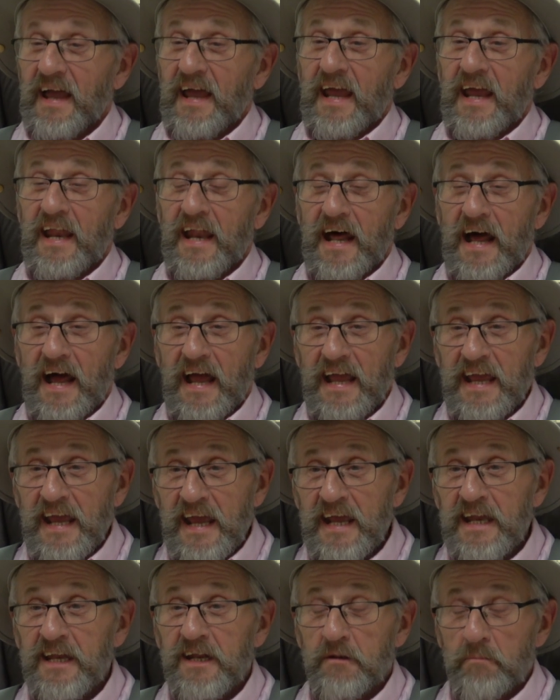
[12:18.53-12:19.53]
And I
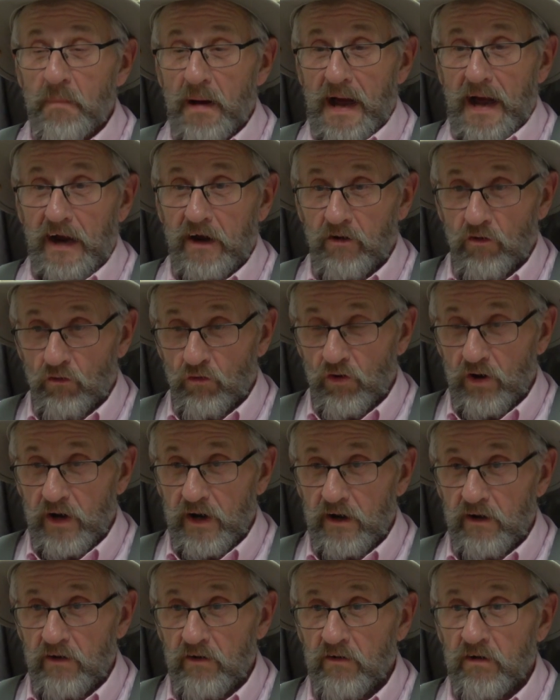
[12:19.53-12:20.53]
ended my
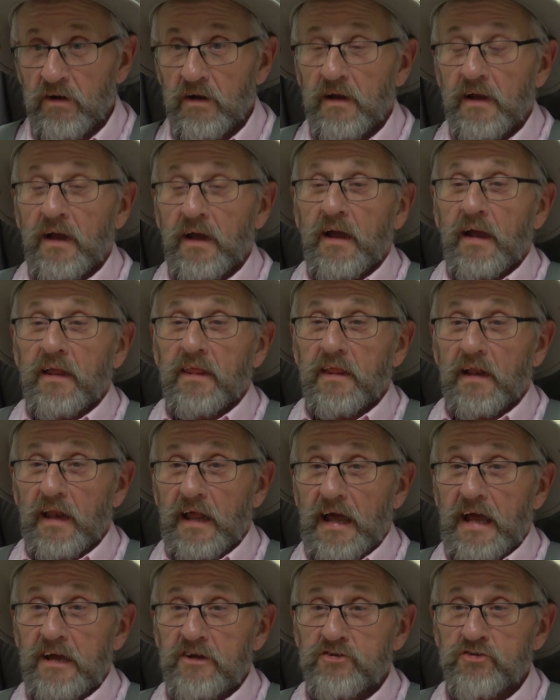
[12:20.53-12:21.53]
career the
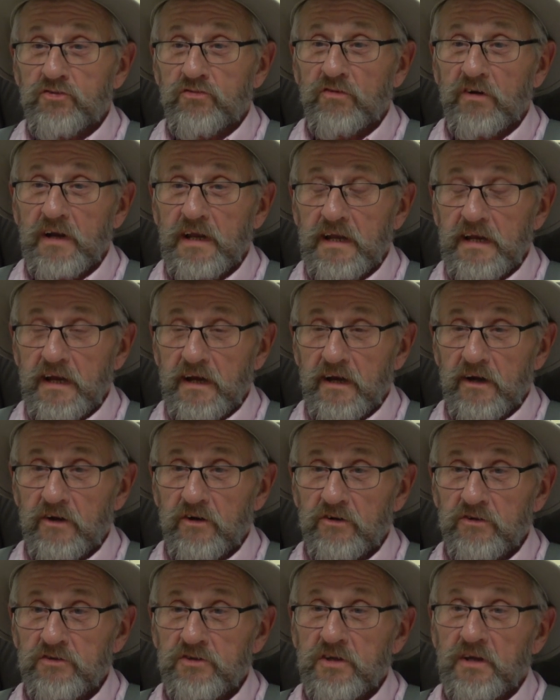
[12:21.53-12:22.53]
last 3
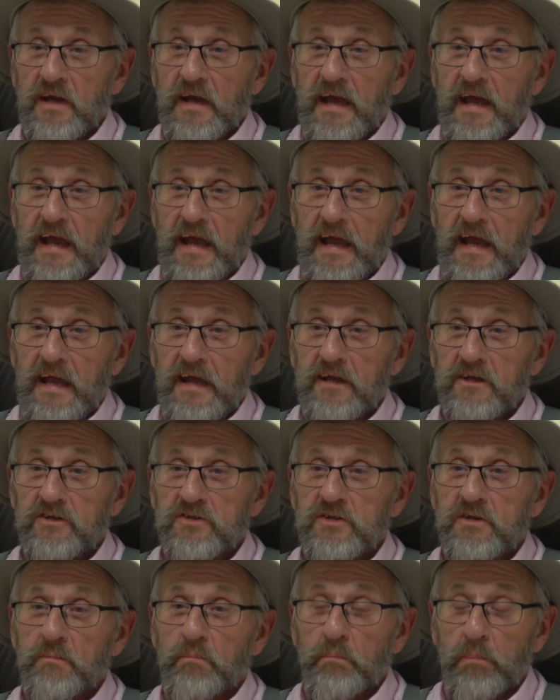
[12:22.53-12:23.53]
years
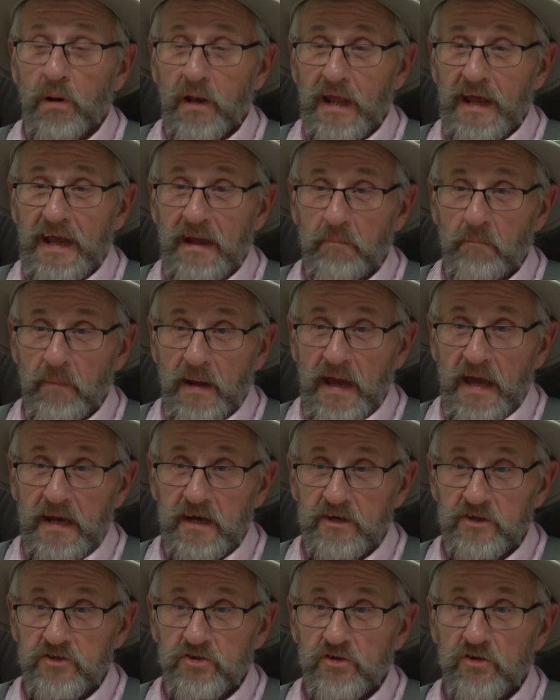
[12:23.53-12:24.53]
as plant
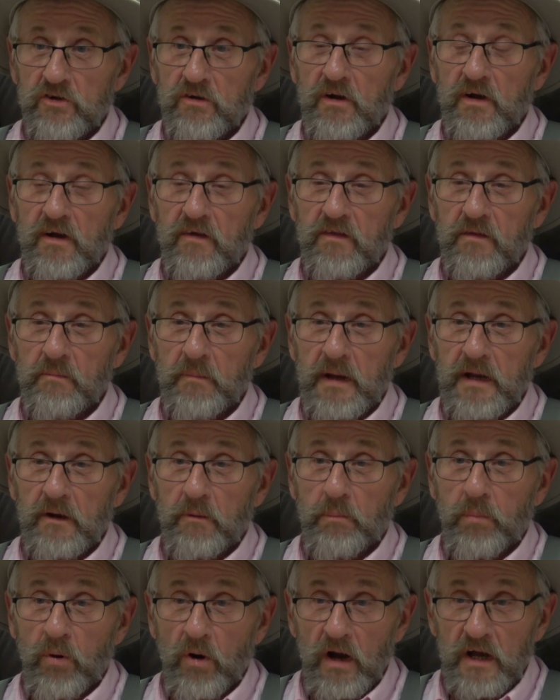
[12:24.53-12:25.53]
manager of the mail
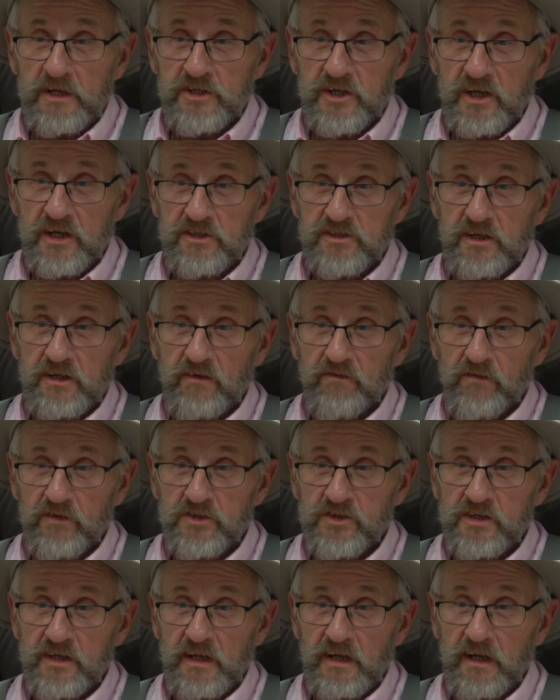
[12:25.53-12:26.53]
processing
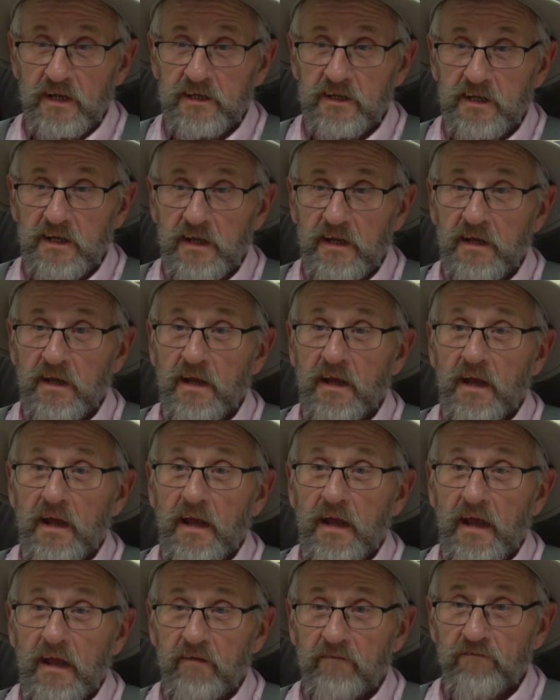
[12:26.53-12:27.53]
facility
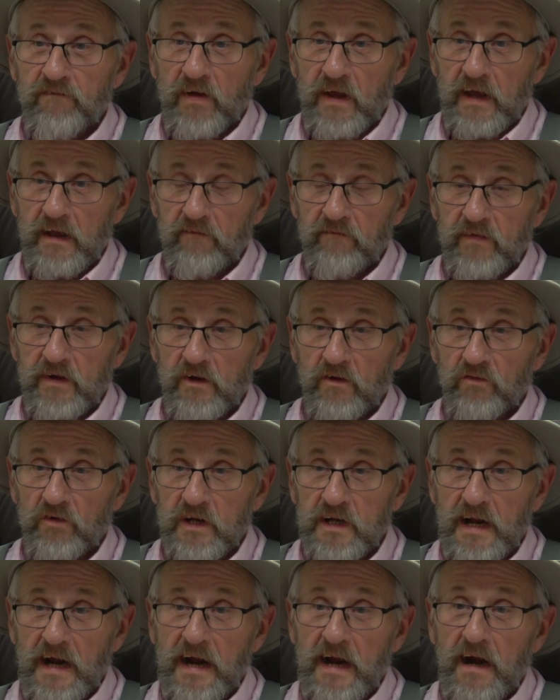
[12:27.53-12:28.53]
in Fayetteville,
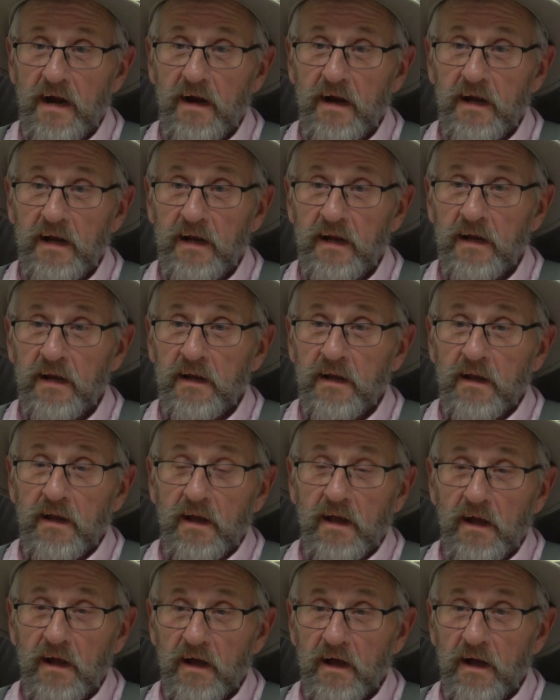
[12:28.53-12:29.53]
retiring
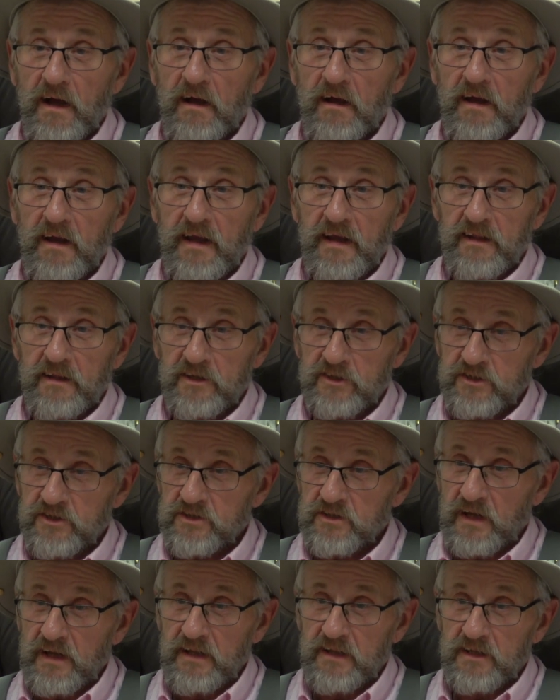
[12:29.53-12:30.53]
in
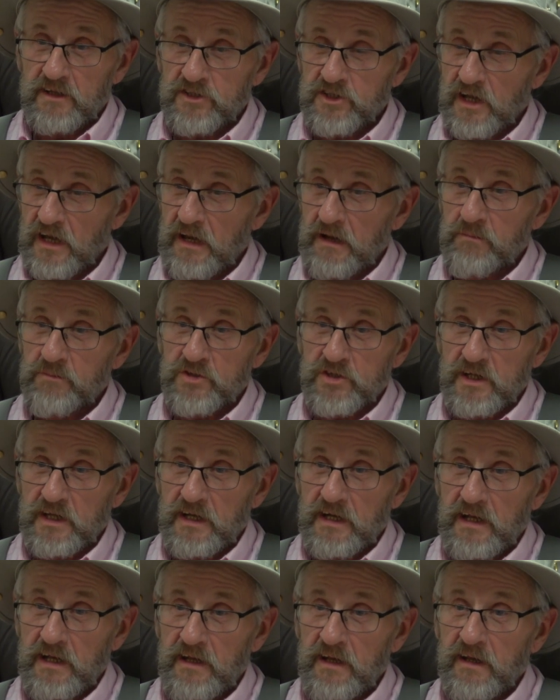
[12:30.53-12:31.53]
the same
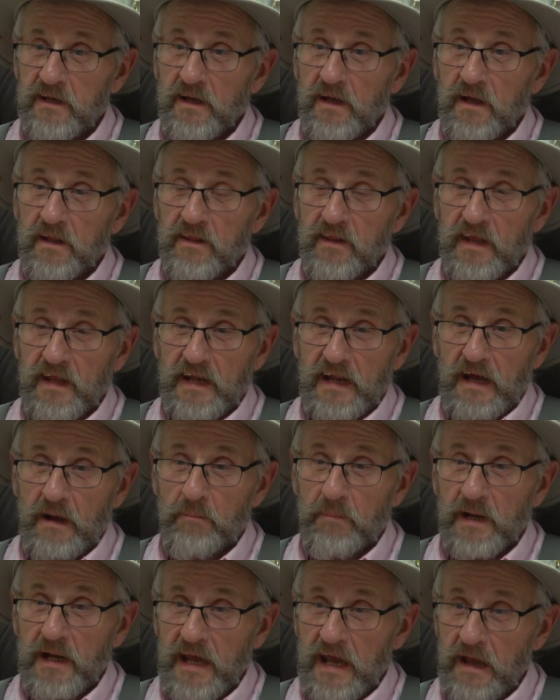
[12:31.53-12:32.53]
city that I
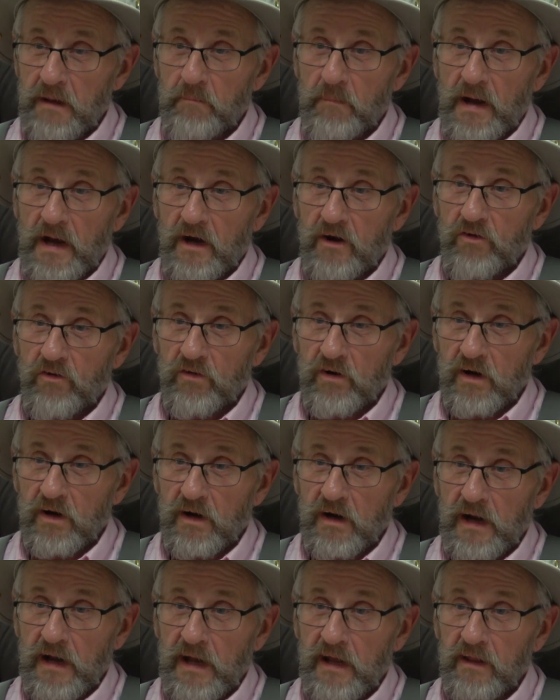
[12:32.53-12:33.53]
began my
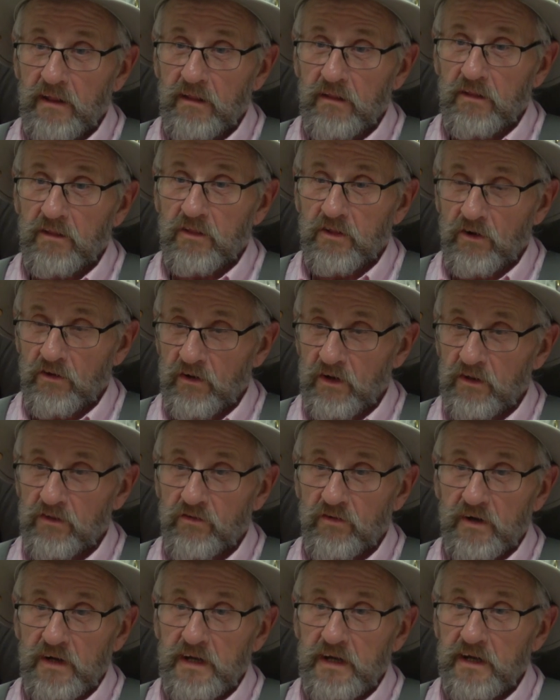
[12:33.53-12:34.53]
career at
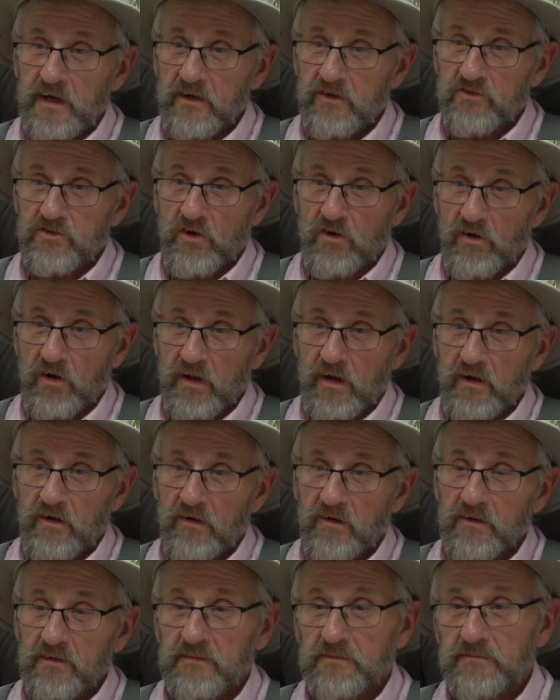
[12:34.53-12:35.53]
33 years earlier.